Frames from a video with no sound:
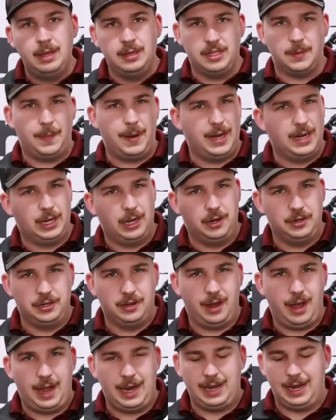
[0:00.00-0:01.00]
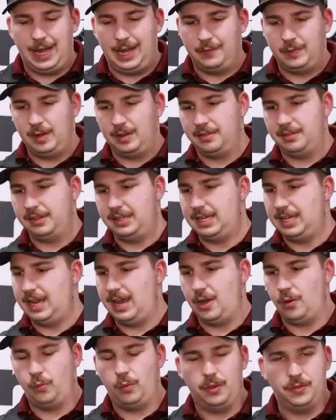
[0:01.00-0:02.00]
depending on your height, obviously,
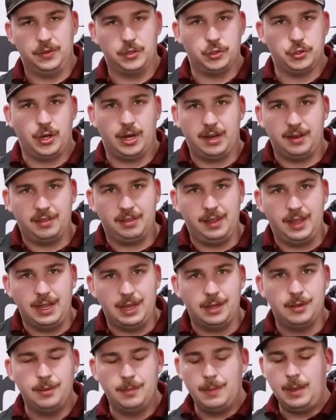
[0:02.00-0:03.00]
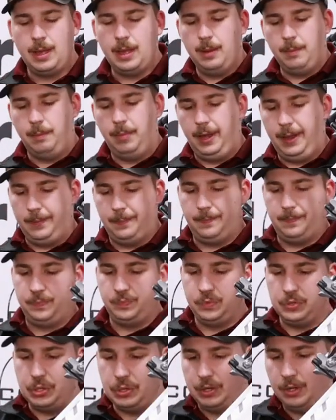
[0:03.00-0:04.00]
and what the truck is like. But
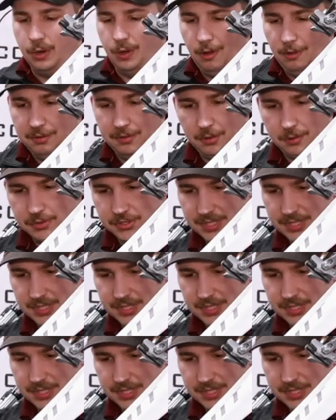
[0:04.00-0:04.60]
you could also